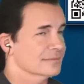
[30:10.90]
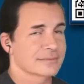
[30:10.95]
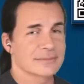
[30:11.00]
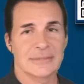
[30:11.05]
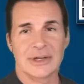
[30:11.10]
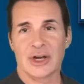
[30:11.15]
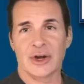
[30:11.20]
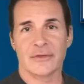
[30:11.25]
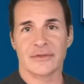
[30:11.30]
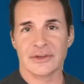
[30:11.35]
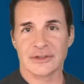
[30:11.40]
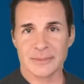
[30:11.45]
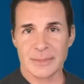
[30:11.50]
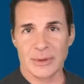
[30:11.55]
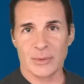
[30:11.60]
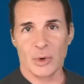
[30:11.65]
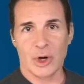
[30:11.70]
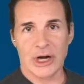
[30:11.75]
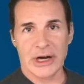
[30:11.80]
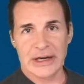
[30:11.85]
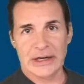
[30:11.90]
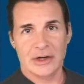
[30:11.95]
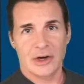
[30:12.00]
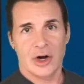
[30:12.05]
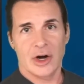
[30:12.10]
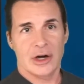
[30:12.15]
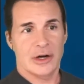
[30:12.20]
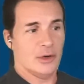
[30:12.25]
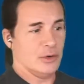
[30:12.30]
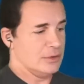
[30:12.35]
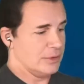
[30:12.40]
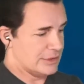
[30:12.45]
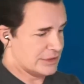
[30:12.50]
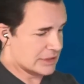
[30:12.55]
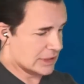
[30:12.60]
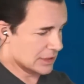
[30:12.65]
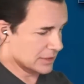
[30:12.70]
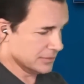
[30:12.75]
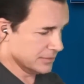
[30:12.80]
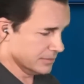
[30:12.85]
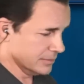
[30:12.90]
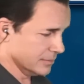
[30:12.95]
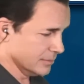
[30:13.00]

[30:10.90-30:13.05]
My girlfriend's been working. All right, hold on a second.